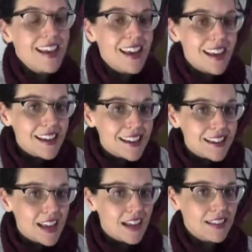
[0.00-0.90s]

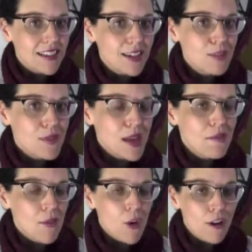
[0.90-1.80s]
is a little
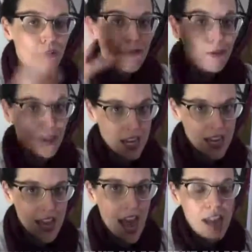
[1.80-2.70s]
bit more
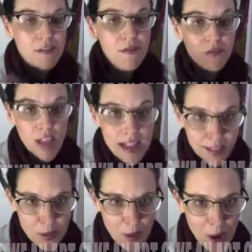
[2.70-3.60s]
free and
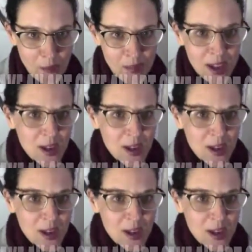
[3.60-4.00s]
flexible,